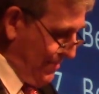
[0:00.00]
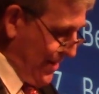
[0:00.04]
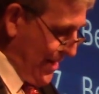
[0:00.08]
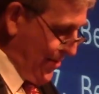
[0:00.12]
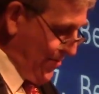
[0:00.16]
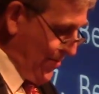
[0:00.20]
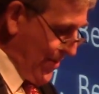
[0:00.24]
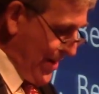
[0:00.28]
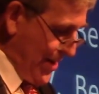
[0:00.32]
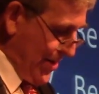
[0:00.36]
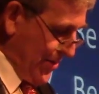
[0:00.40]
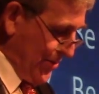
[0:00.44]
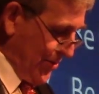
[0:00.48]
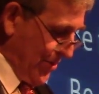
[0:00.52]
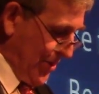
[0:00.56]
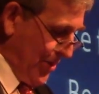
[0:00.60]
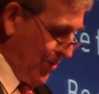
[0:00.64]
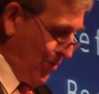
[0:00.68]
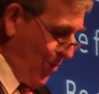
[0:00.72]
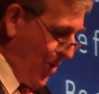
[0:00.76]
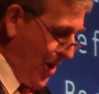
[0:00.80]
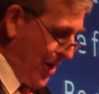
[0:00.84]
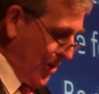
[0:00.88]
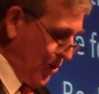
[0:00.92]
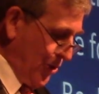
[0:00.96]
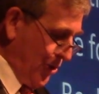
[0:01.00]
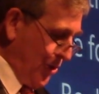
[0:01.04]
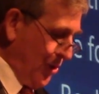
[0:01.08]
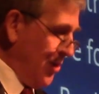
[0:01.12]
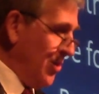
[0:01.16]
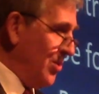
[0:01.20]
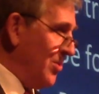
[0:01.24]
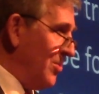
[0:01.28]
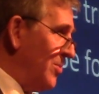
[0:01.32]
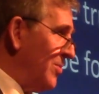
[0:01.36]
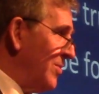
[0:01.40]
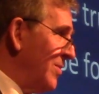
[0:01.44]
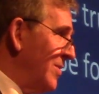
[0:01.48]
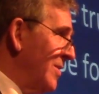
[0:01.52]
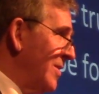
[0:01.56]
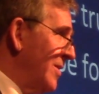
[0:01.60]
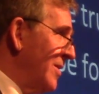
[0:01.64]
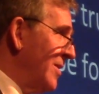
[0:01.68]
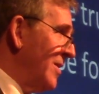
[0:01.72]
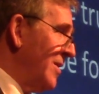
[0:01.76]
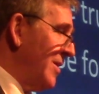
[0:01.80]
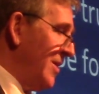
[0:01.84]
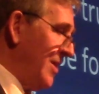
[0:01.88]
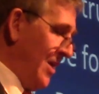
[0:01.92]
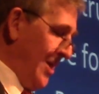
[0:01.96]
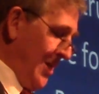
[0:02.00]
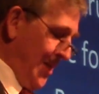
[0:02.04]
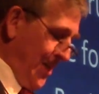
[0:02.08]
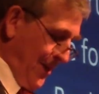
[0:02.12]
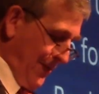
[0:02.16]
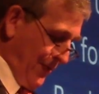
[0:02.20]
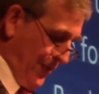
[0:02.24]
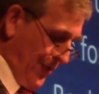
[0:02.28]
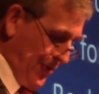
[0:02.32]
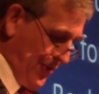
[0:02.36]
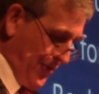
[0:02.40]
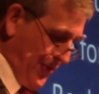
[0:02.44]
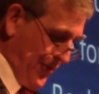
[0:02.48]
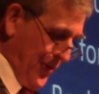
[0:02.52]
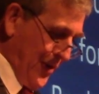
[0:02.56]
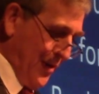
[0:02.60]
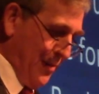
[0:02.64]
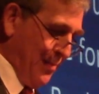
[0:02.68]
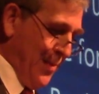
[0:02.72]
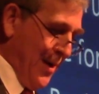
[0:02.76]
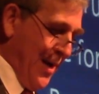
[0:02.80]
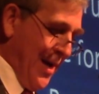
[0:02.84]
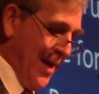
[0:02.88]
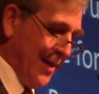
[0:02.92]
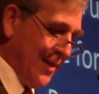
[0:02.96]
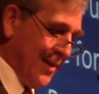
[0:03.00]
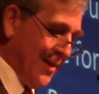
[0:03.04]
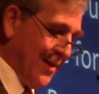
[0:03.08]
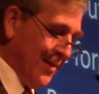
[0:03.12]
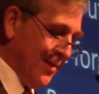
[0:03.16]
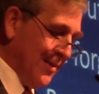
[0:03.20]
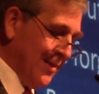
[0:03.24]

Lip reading: make rounds and watch you and give you feedback.